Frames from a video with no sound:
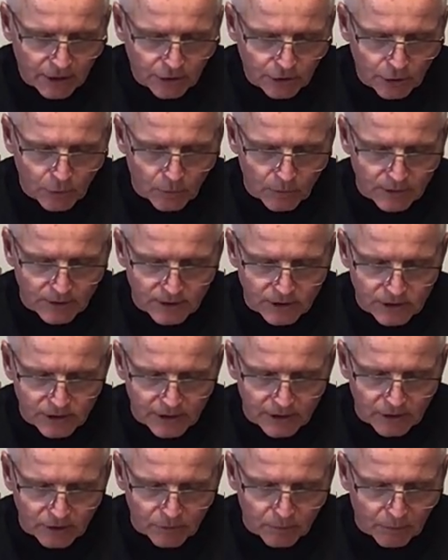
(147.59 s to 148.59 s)
You were the
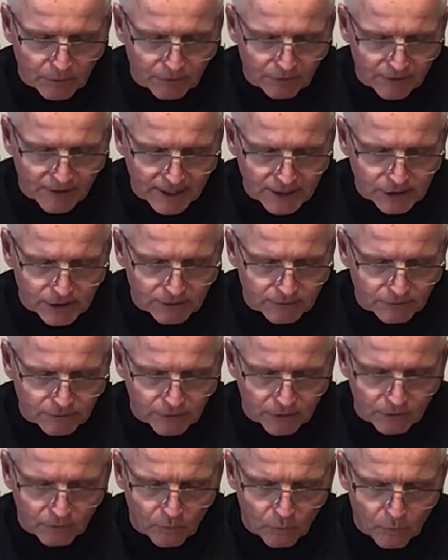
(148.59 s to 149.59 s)
seal of perfection,
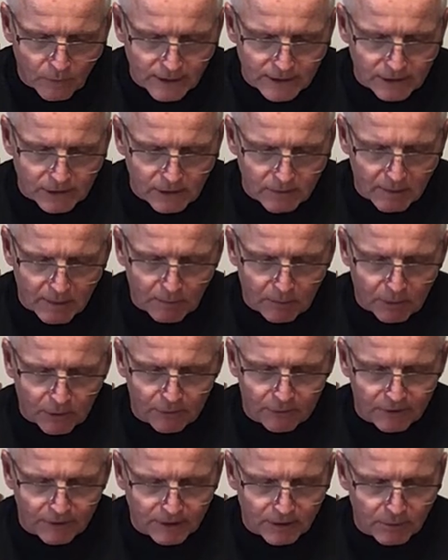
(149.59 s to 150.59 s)
full of wisdom and
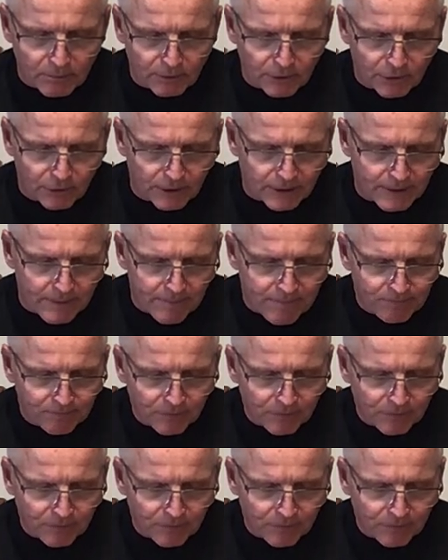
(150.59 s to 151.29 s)
perfect in beauty.